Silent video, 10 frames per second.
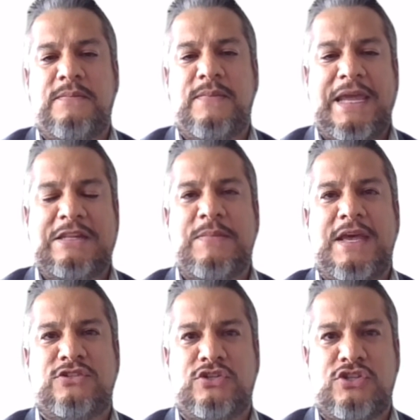main
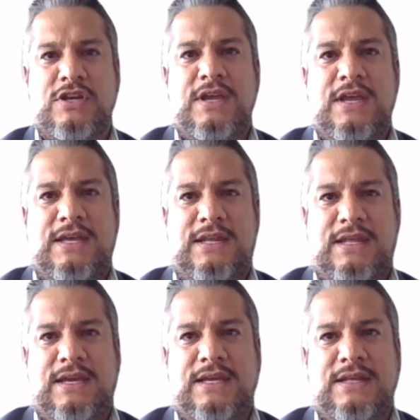message,
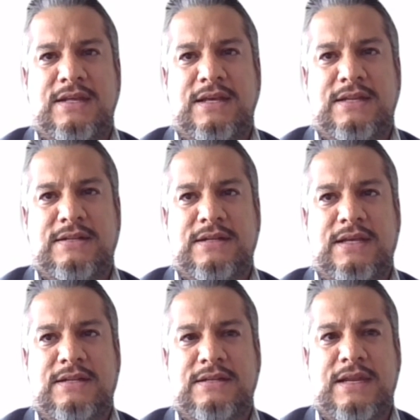
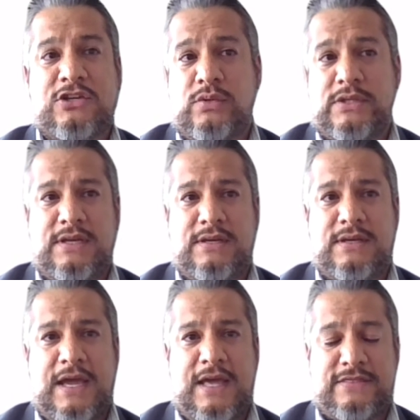and actually
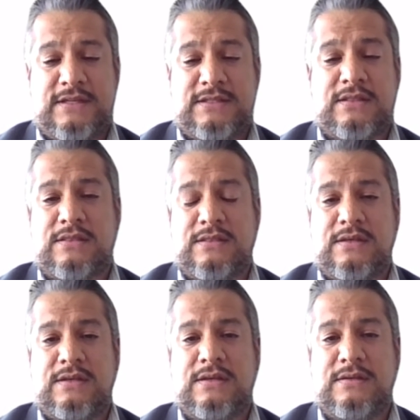I think that
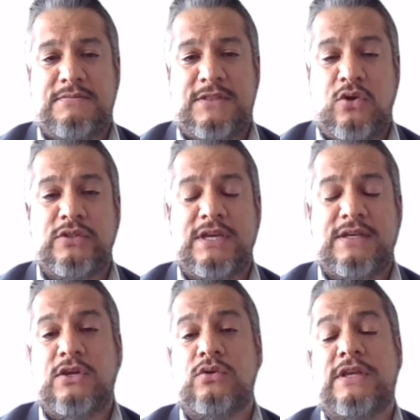the
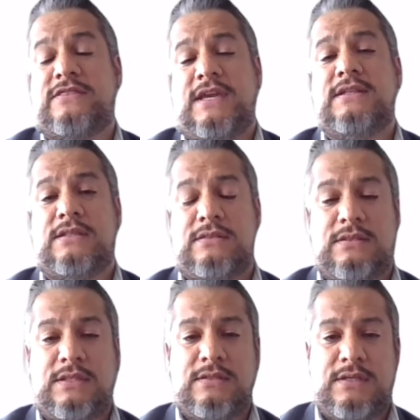only thing that
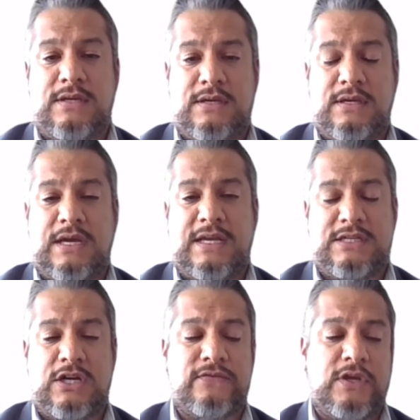as
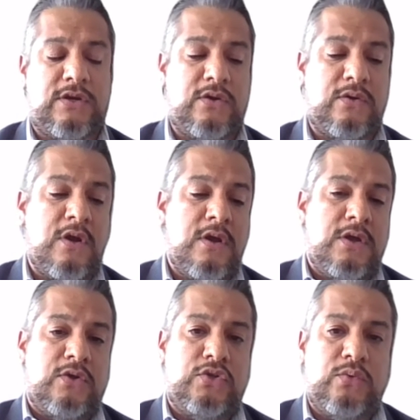an off-taker
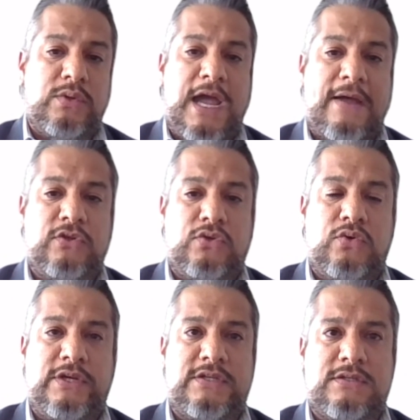you will have to
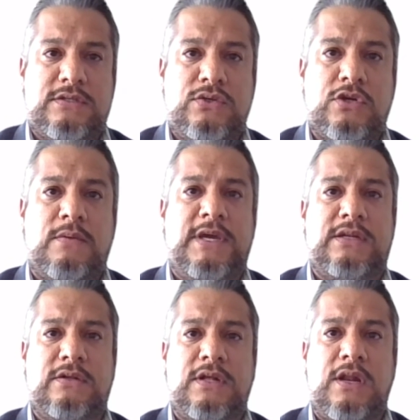do is to commit
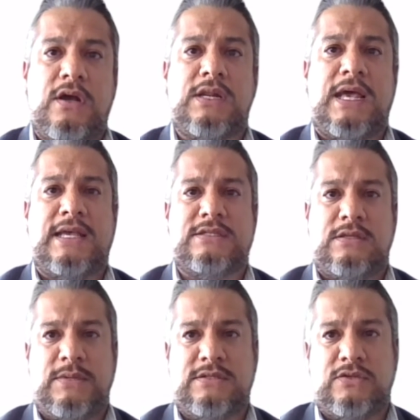on a
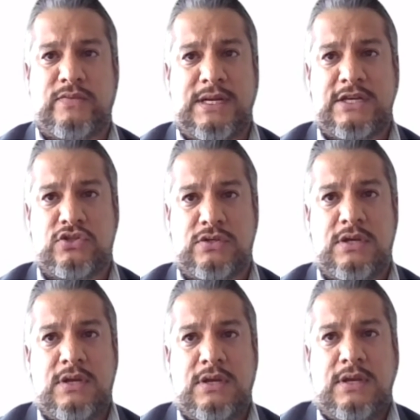long-lasting business relation,
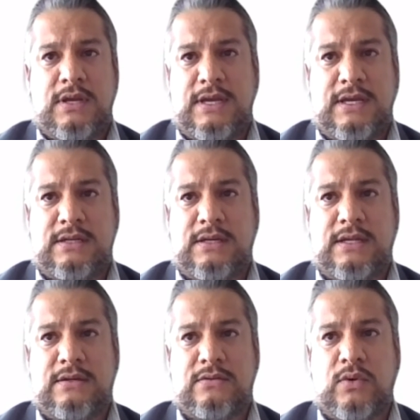
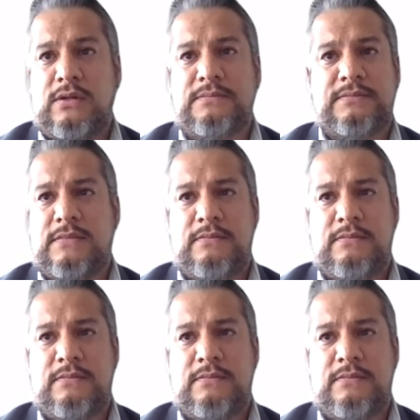and well,